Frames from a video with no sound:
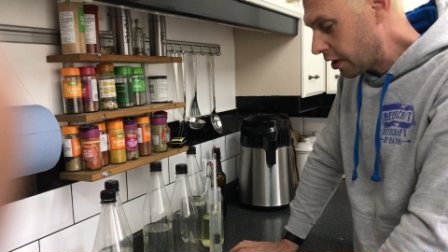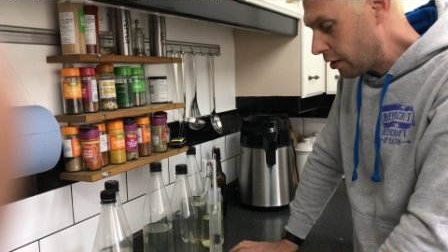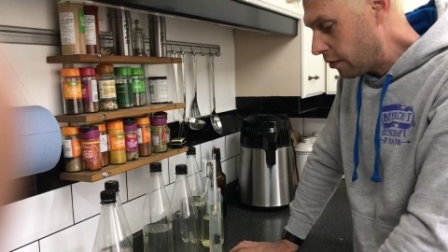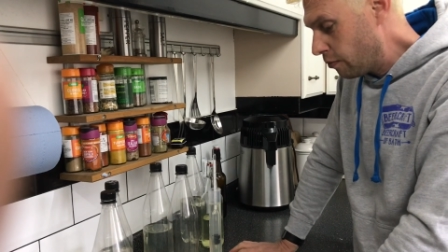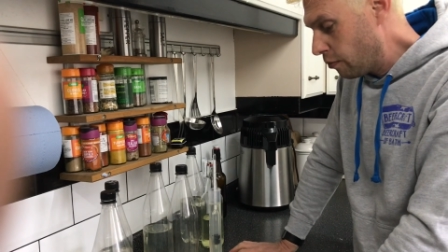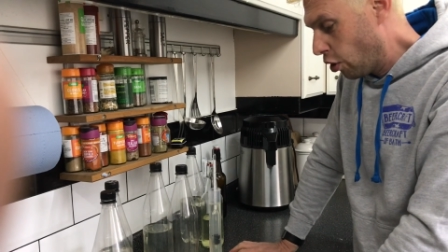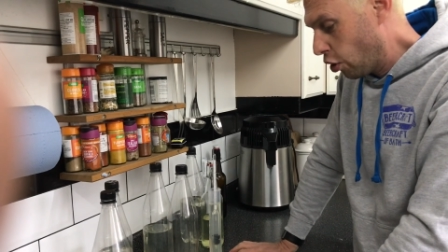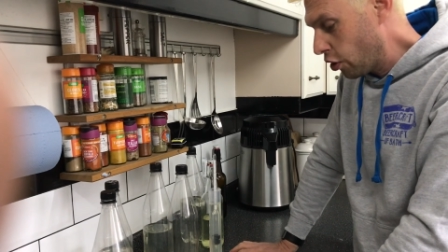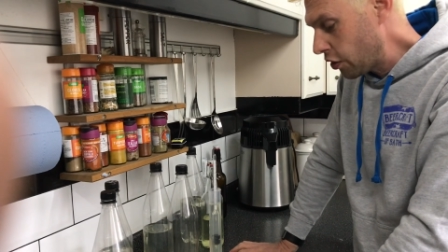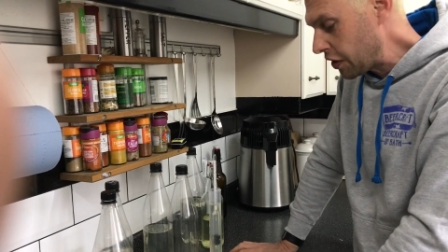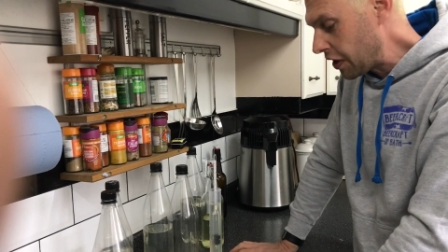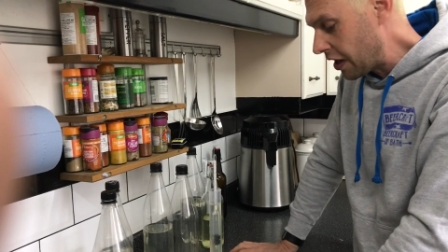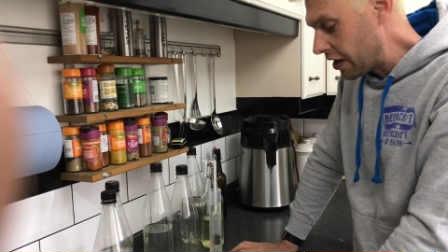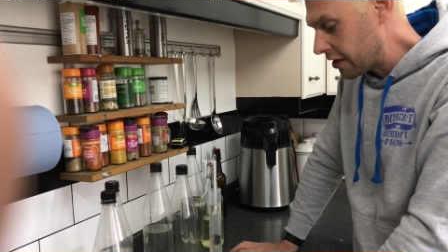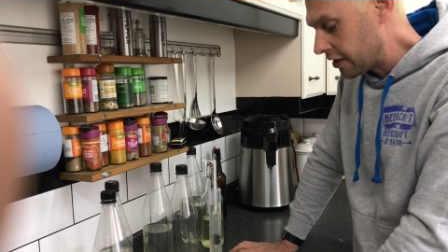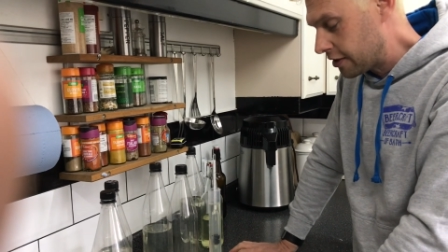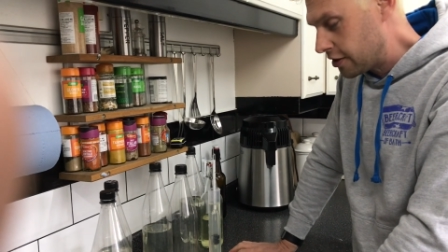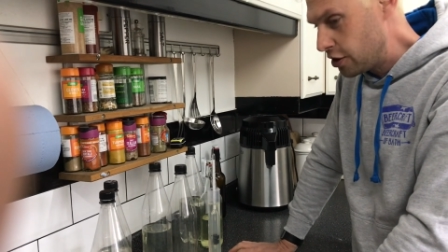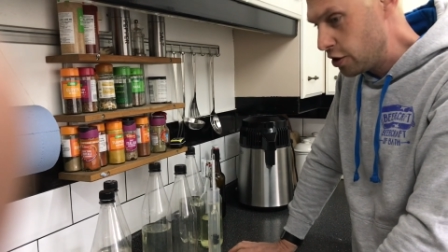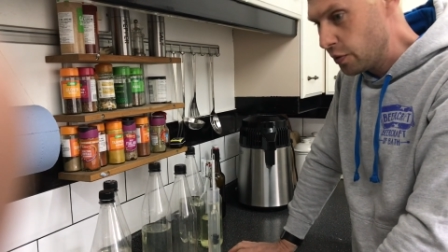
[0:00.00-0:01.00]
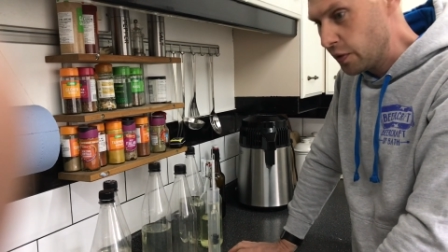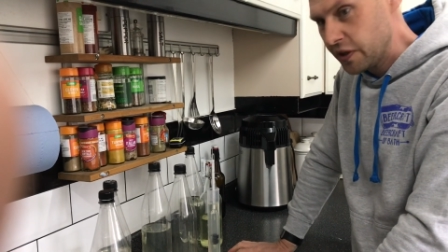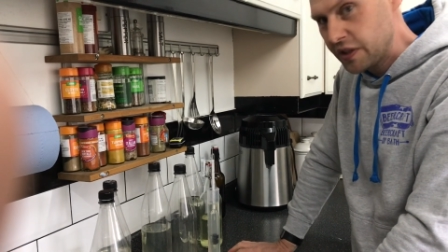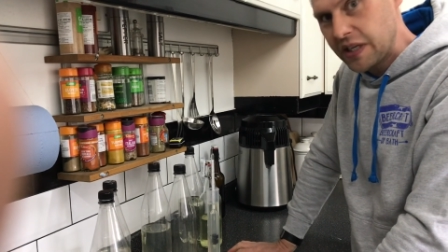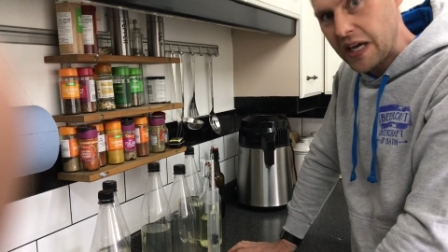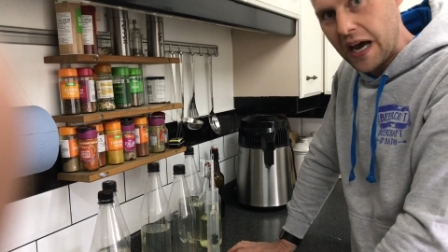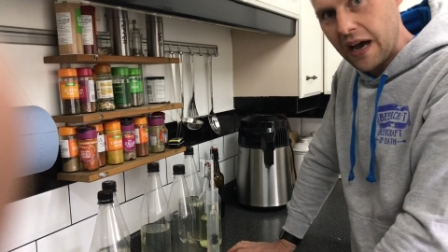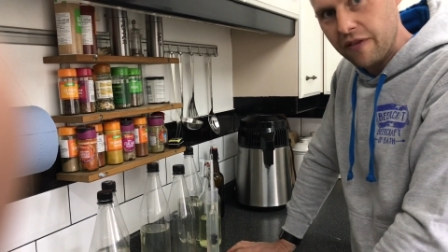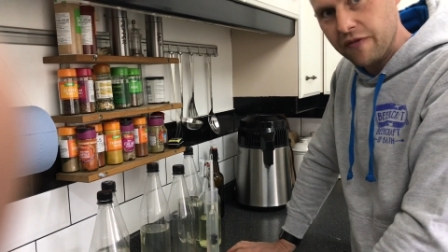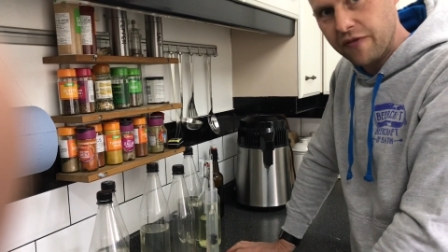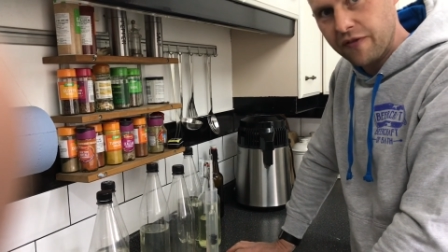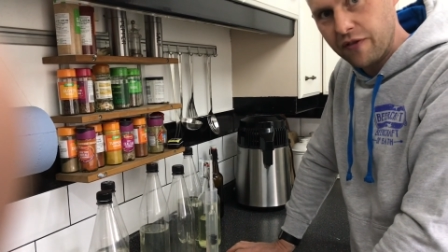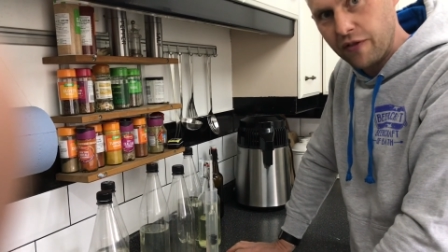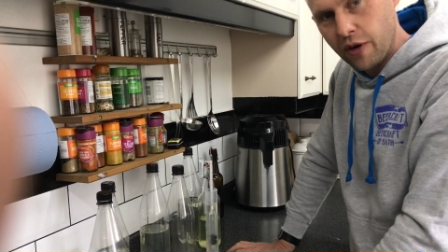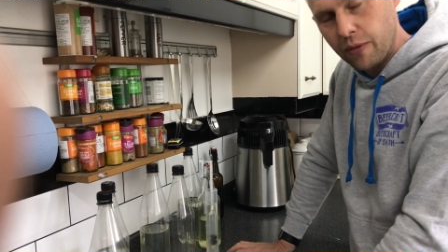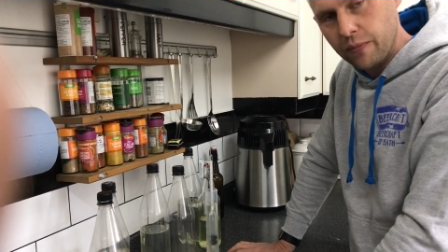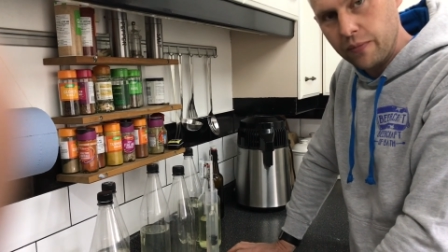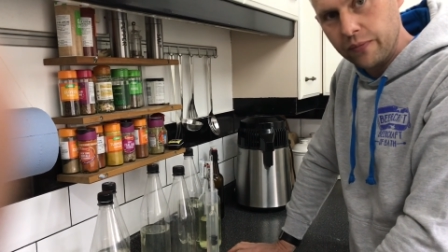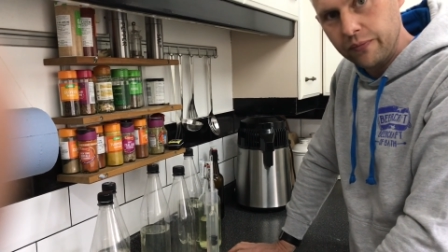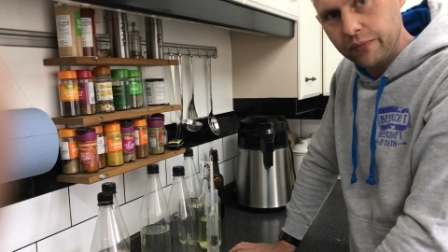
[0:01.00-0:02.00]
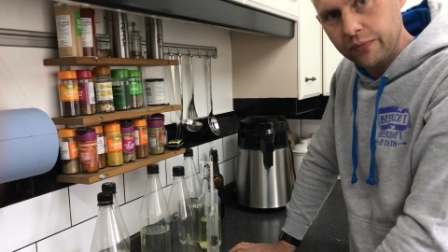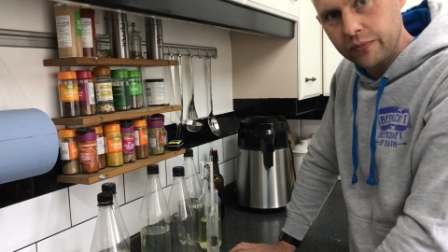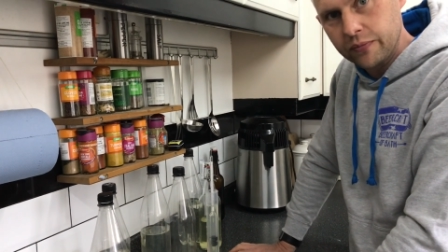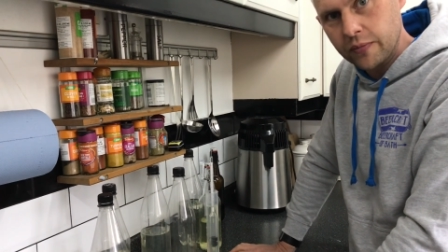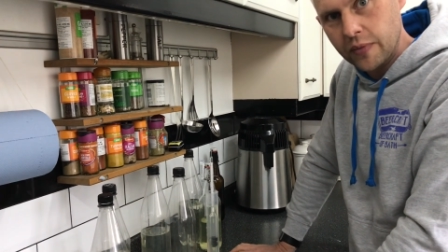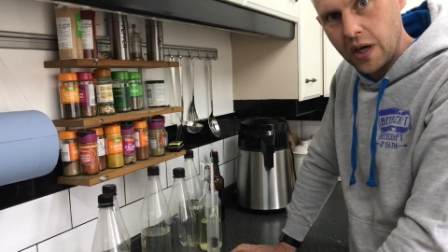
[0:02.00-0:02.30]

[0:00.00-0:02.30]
more like you would get from